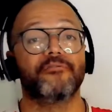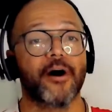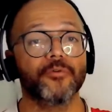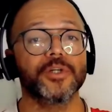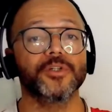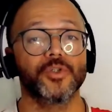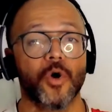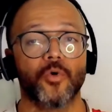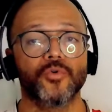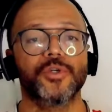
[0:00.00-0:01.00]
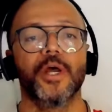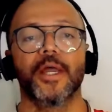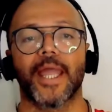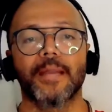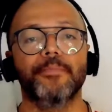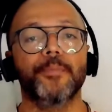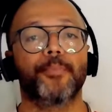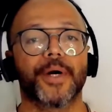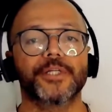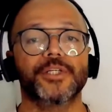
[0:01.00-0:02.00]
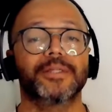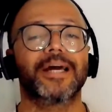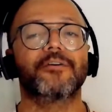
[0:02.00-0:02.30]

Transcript: Founders' nodes can be purchased